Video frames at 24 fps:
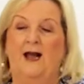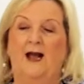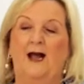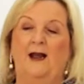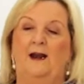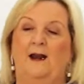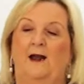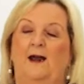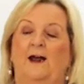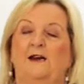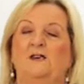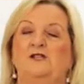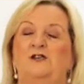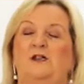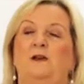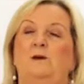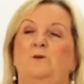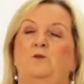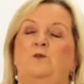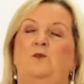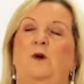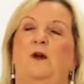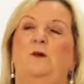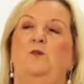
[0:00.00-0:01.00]
And actually,
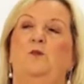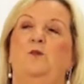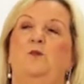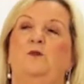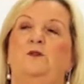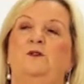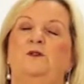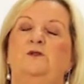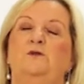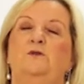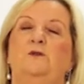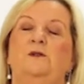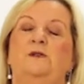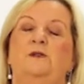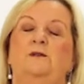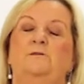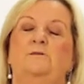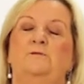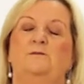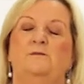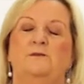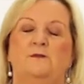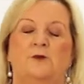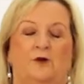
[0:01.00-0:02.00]
while we were doing,
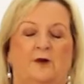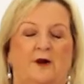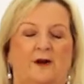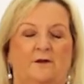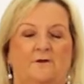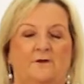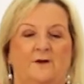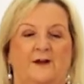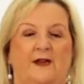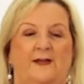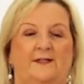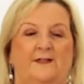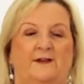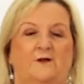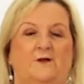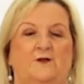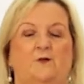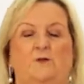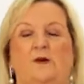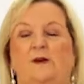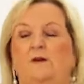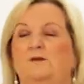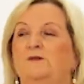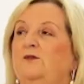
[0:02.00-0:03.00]
no, I'll forget the other
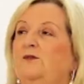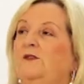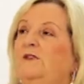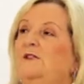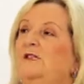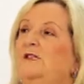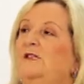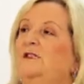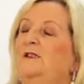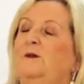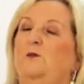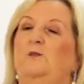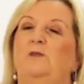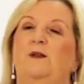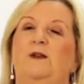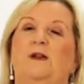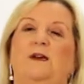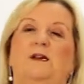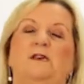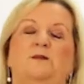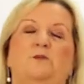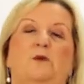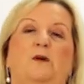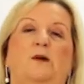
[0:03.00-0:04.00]
one. I was going to say something
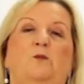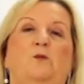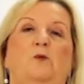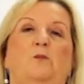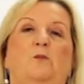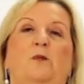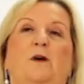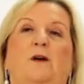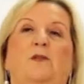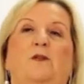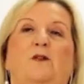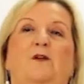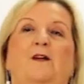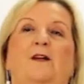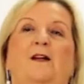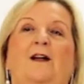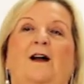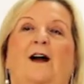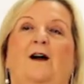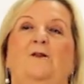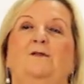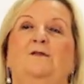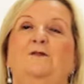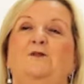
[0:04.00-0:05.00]
else, but I won't bother.
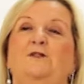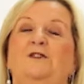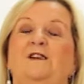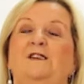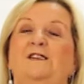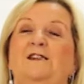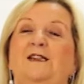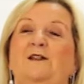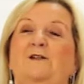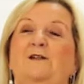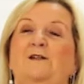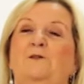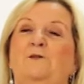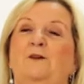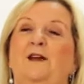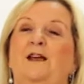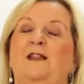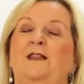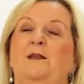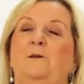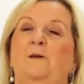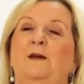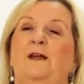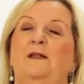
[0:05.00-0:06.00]
I was going to say
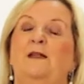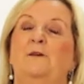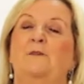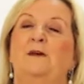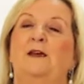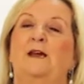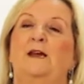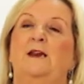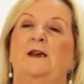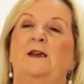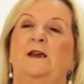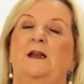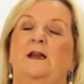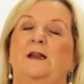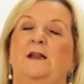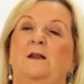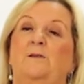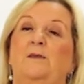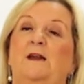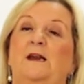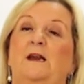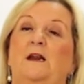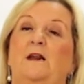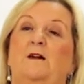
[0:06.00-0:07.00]
in the beginning, in the
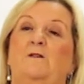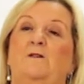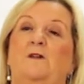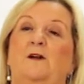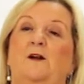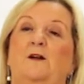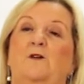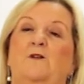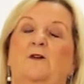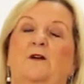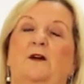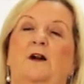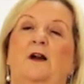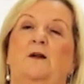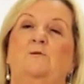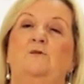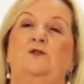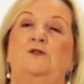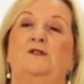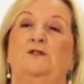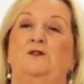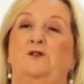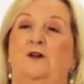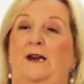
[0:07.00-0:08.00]
middle of our, I'm
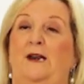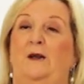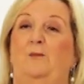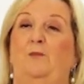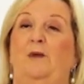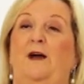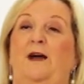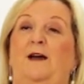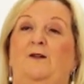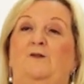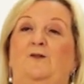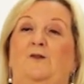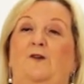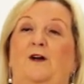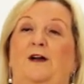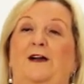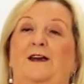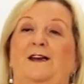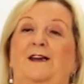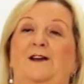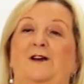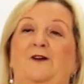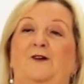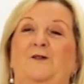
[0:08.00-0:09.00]
just looking at Pat
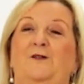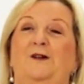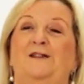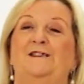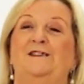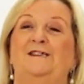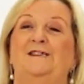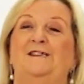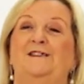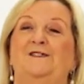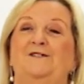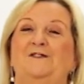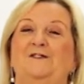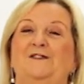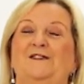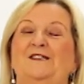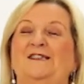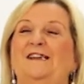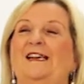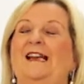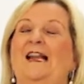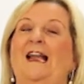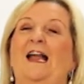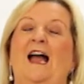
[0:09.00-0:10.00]
Ryan here as he's doing
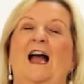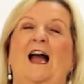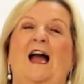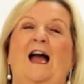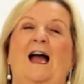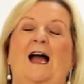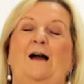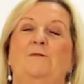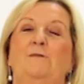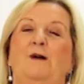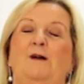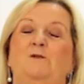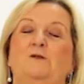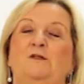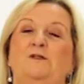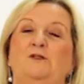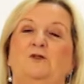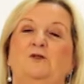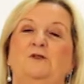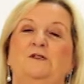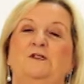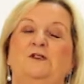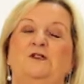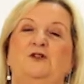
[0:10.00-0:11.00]
it. I was
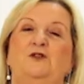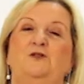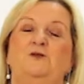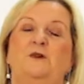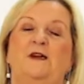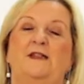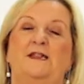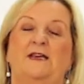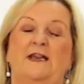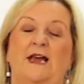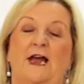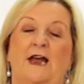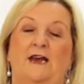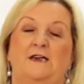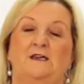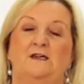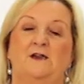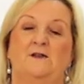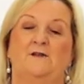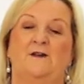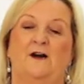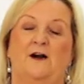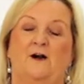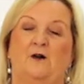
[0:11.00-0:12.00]
going to do at the end
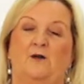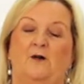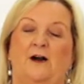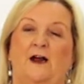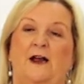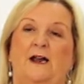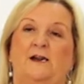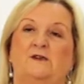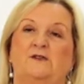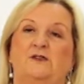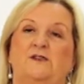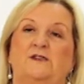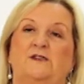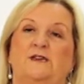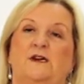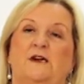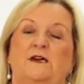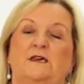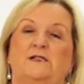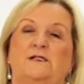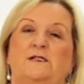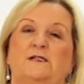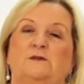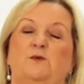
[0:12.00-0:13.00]
of our
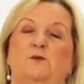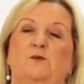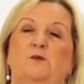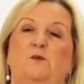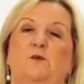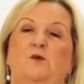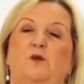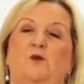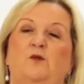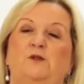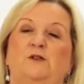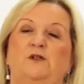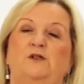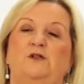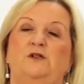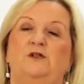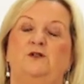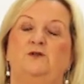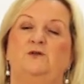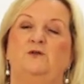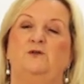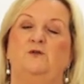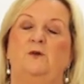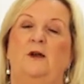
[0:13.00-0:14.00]
exercises, we were going to
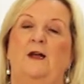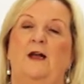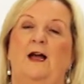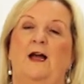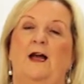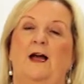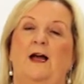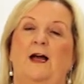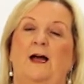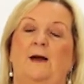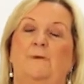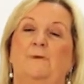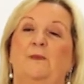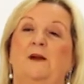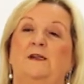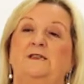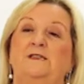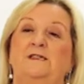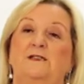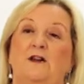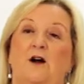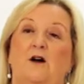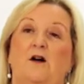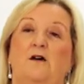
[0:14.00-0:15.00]
do a
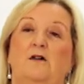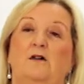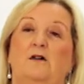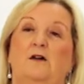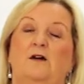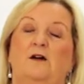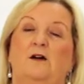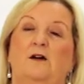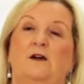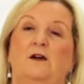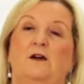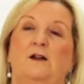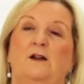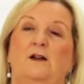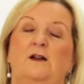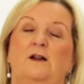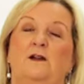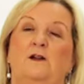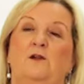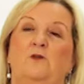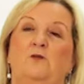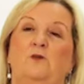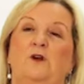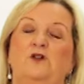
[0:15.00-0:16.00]
song
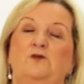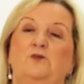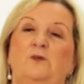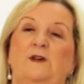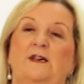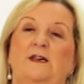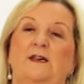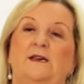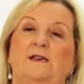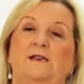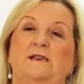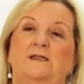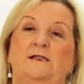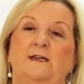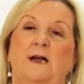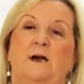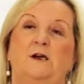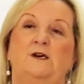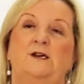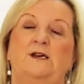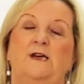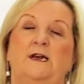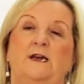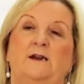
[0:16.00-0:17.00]
which we can
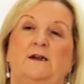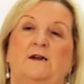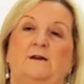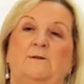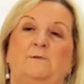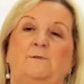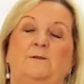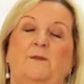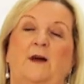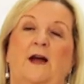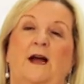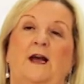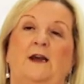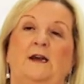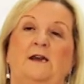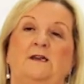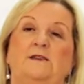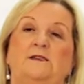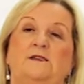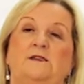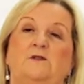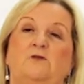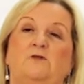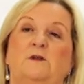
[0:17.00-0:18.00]
slot in, and
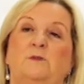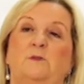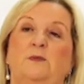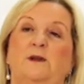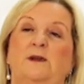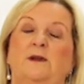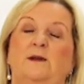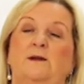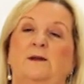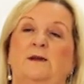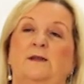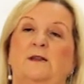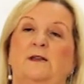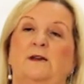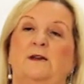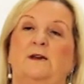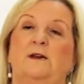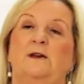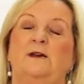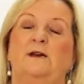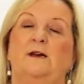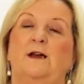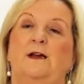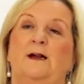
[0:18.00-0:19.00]
it's going to be
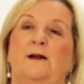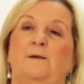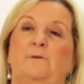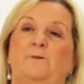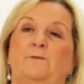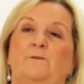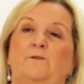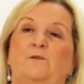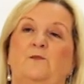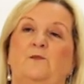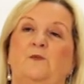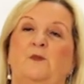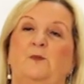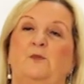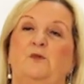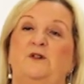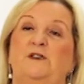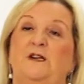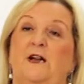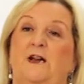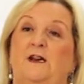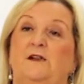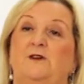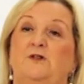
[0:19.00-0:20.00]
the
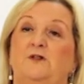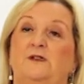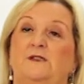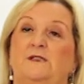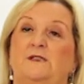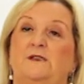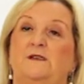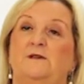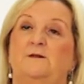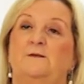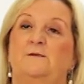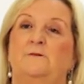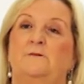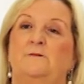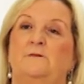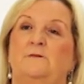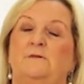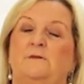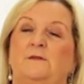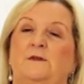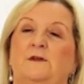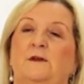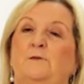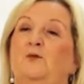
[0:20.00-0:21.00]
pretenders,
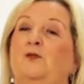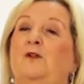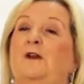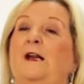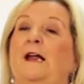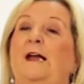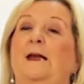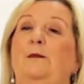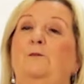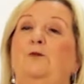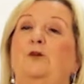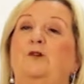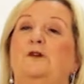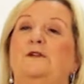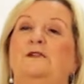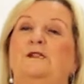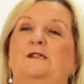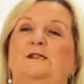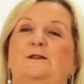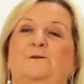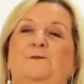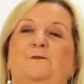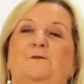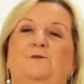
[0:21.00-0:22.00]
the
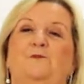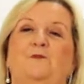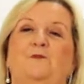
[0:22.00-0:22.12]
proclaimers.